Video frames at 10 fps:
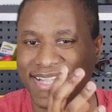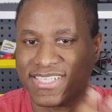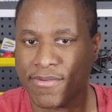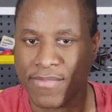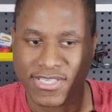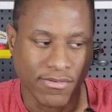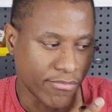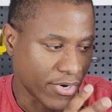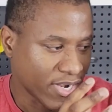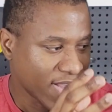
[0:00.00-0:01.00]
It's an amazing
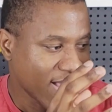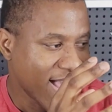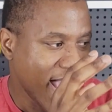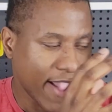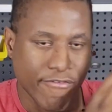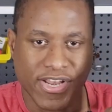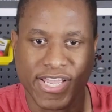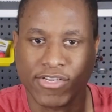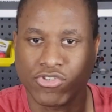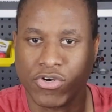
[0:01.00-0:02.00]
book. I
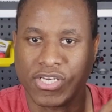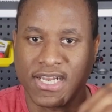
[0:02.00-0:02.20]
really enjoyed